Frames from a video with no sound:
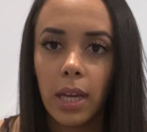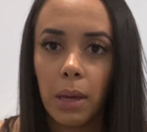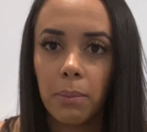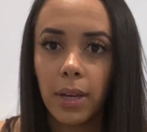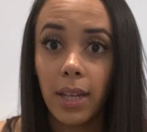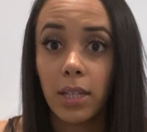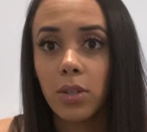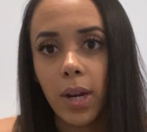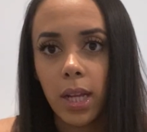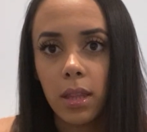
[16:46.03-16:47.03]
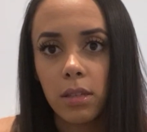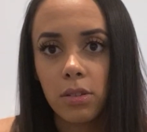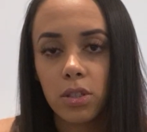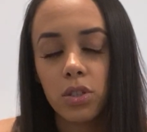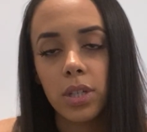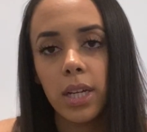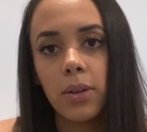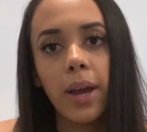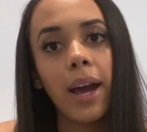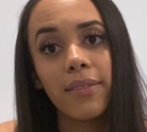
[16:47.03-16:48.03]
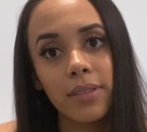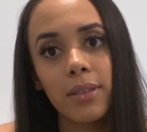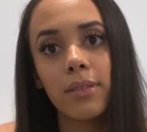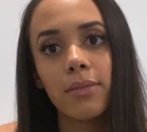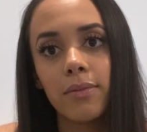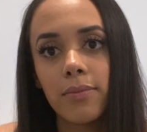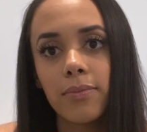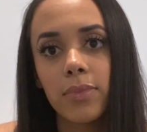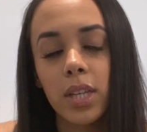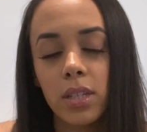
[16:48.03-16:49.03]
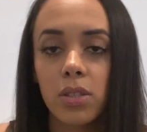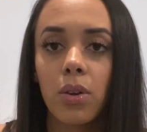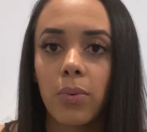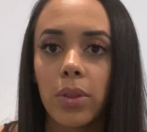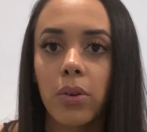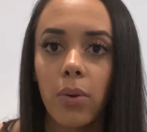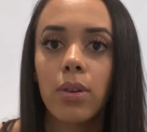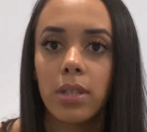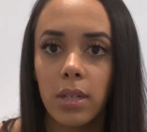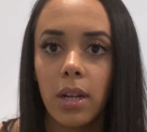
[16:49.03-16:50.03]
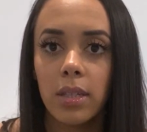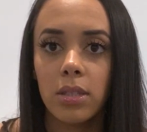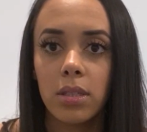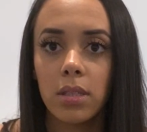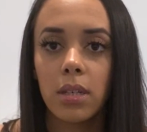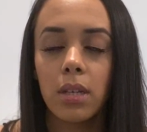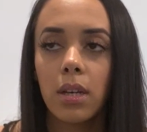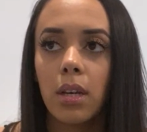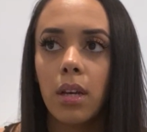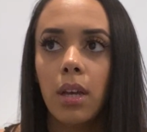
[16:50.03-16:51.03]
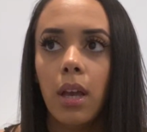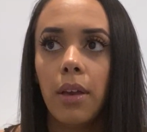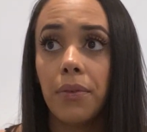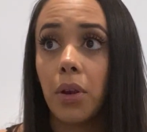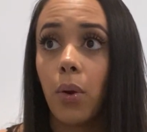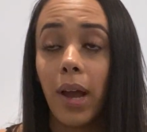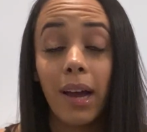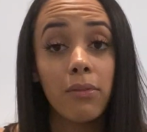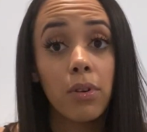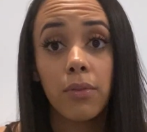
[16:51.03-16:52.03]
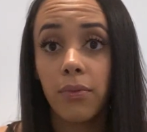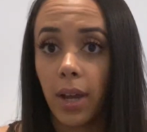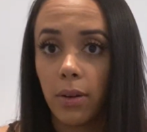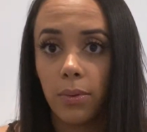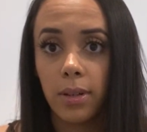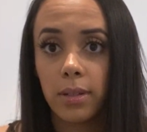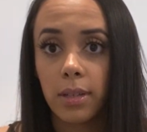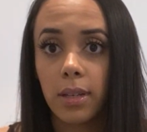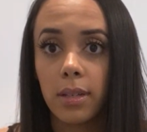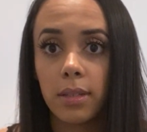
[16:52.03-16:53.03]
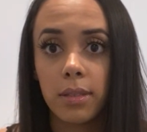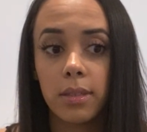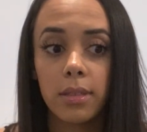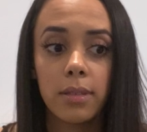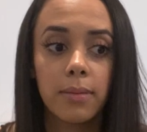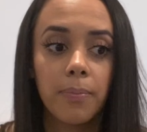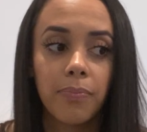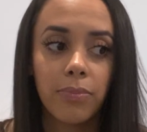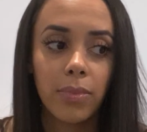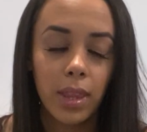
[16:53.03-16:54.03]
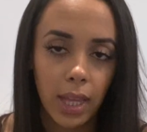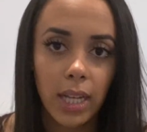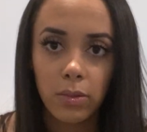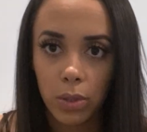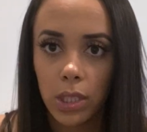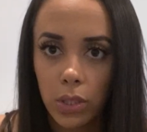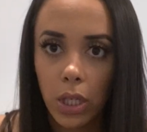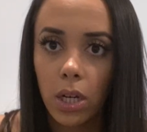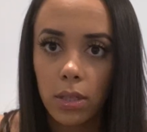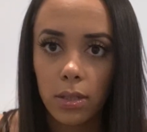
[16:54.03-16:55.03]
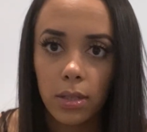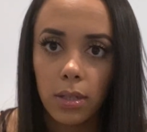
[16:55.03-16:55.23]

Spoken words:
and be like, do I need the surgery? You have to consult with your orthodontist. If you don't have one, find one, because that's where you start.